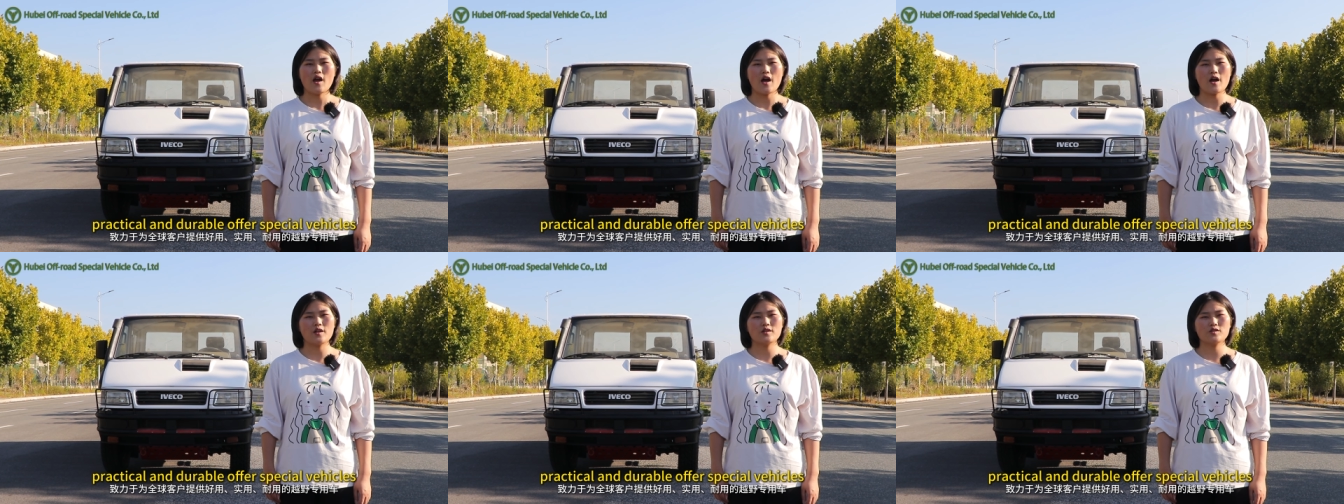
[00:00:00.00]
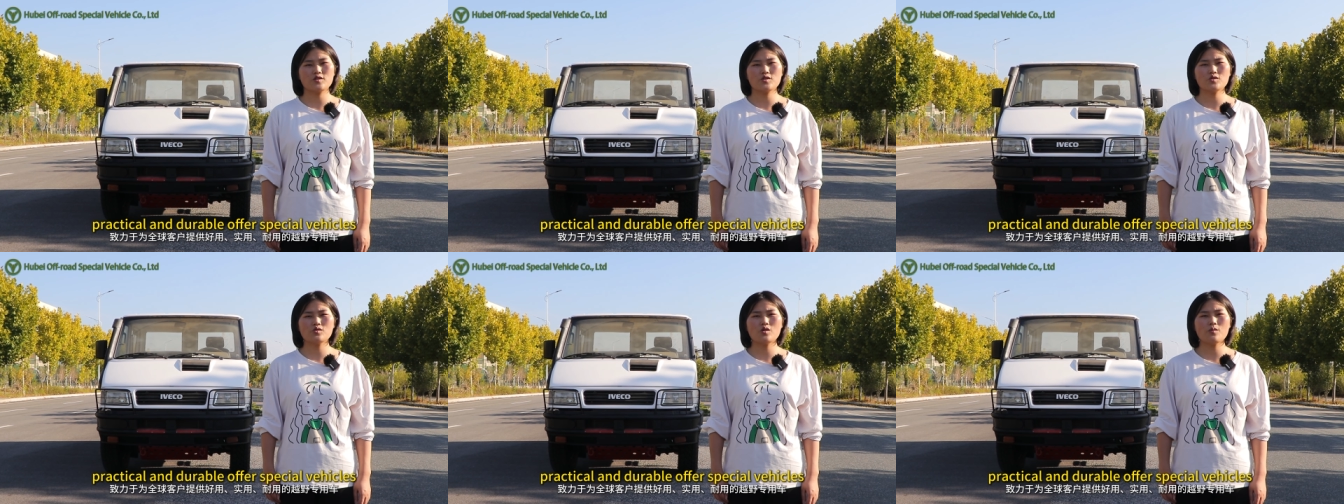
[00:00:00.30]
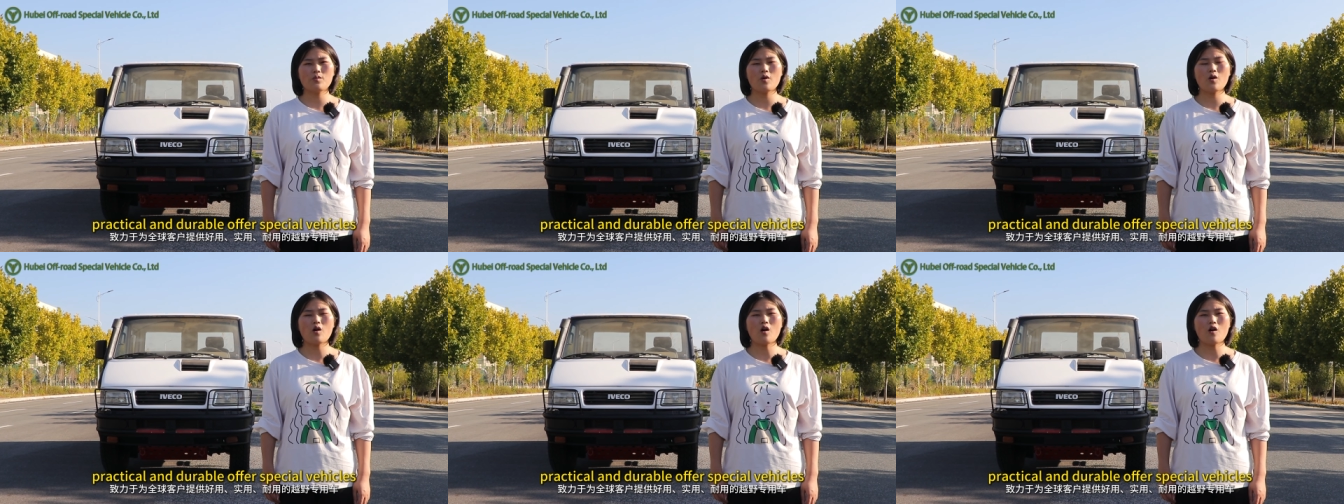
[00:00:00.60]
and
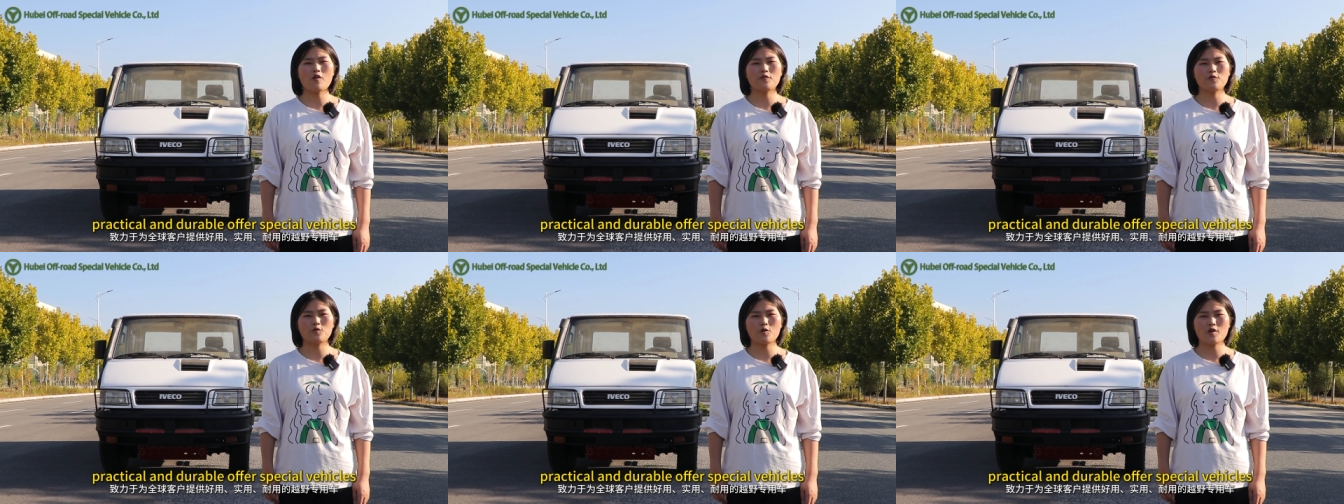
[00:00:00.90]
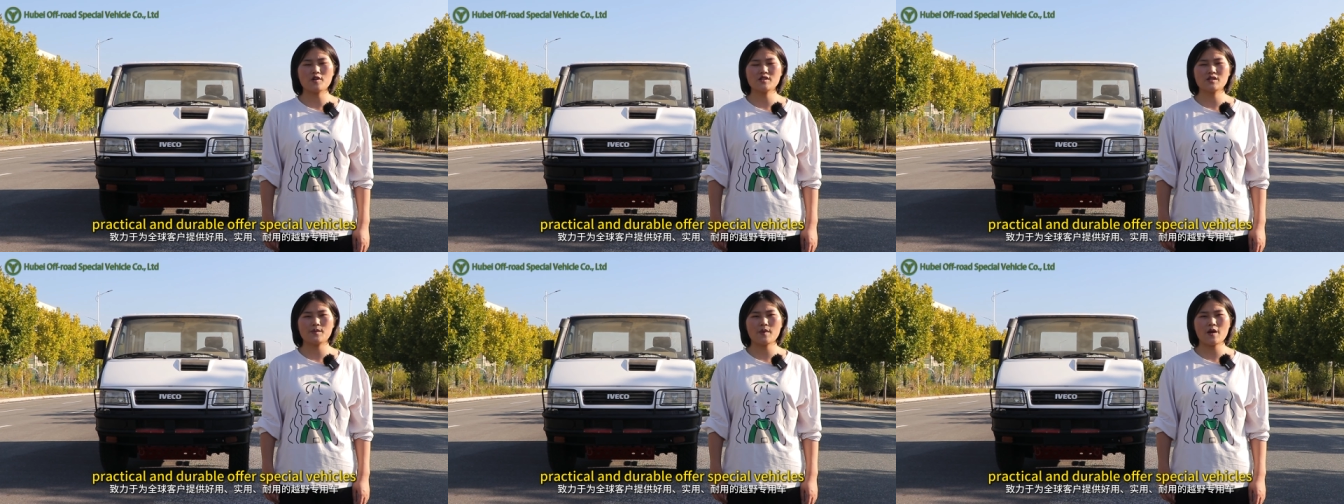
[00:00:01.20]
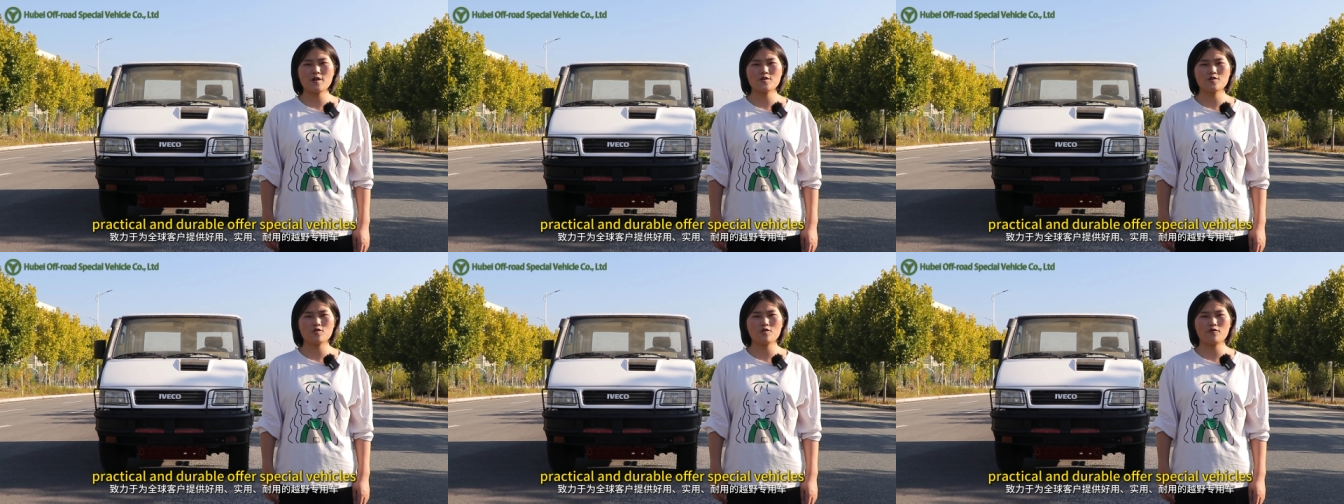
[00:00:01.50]
durable off-road
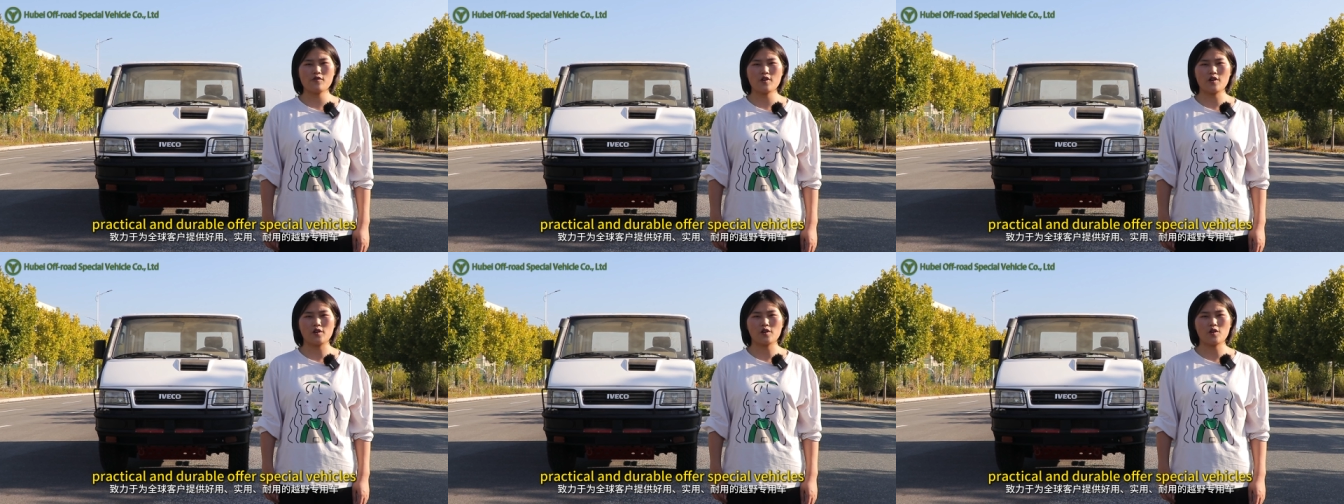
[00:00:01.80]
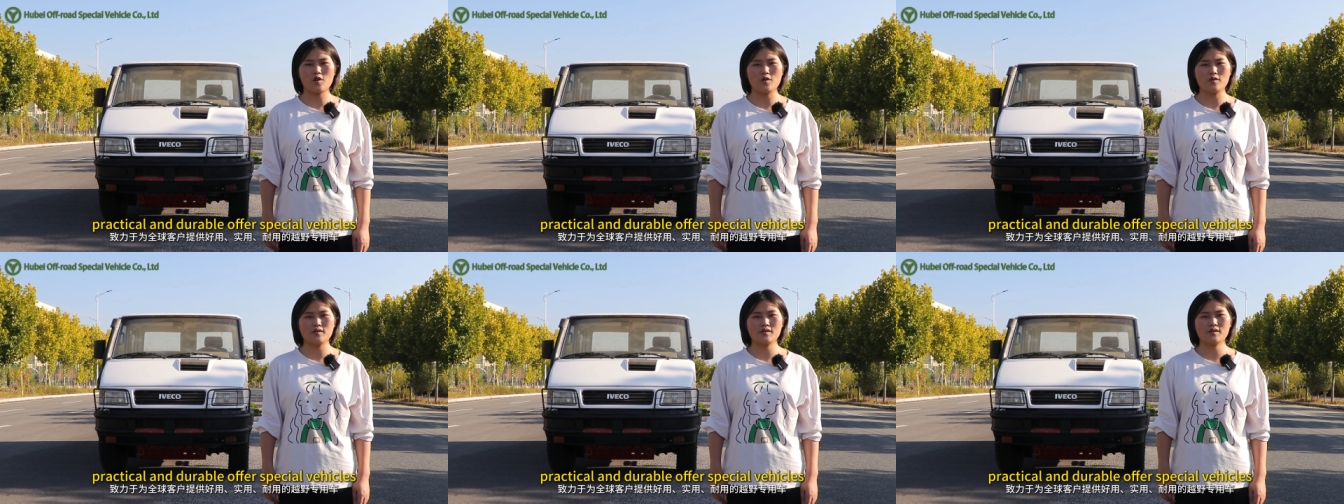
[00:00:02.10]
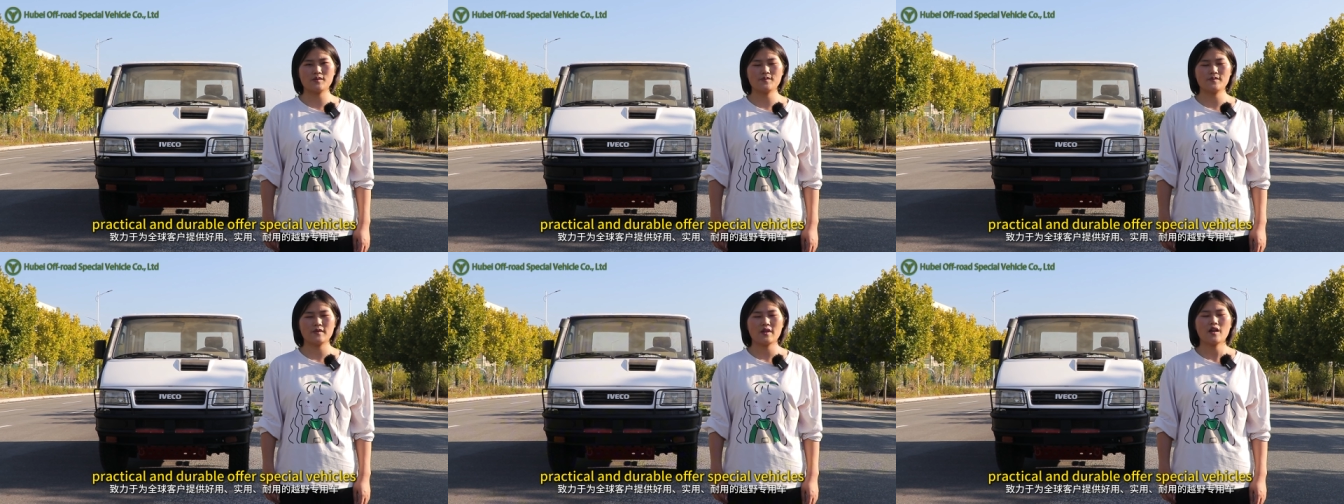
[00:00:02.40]
special
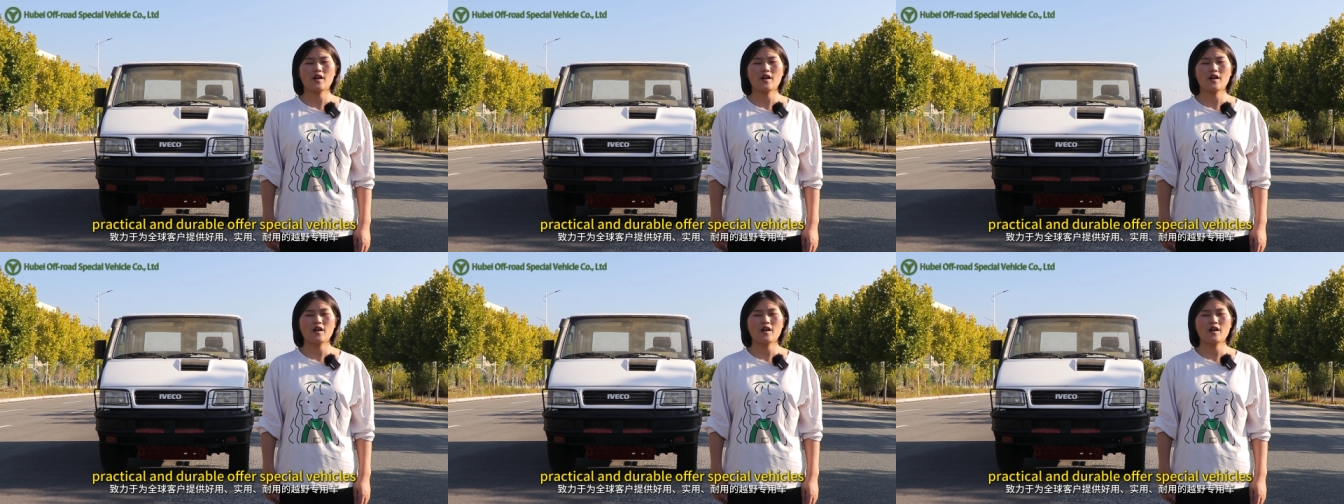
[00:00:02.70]
vehicles.